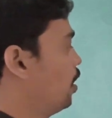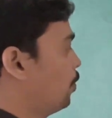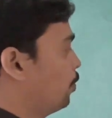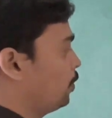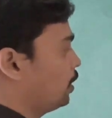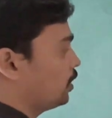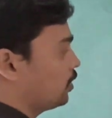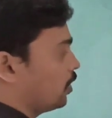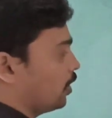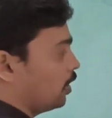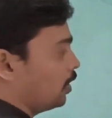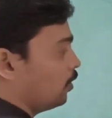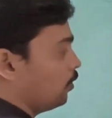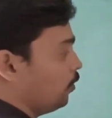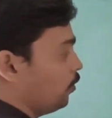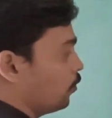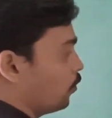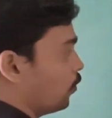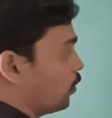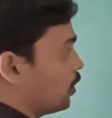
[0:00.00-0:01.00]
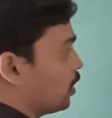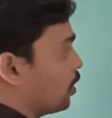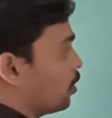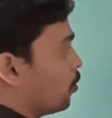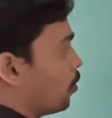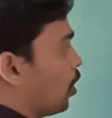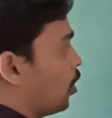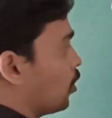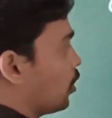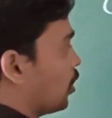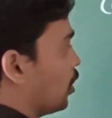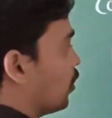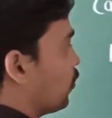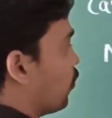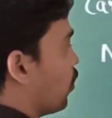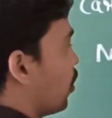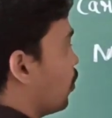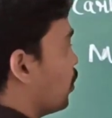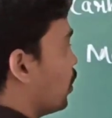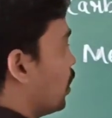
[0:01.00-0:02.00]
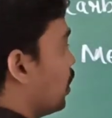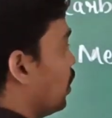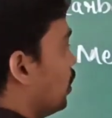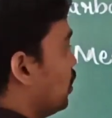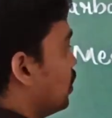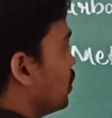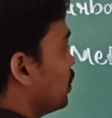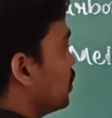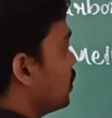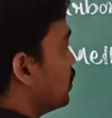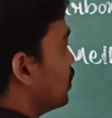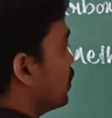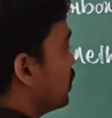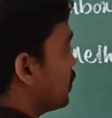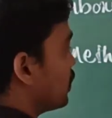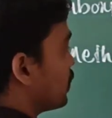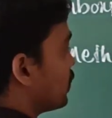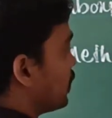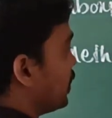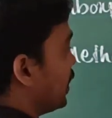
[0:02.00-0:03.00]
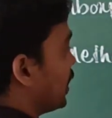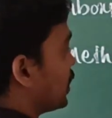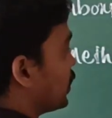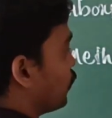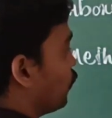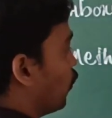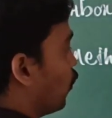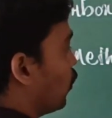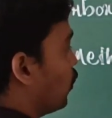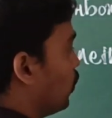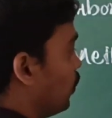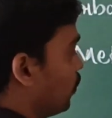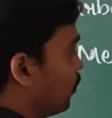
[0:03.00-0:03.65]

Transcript: Methane with the molecular formula CH4.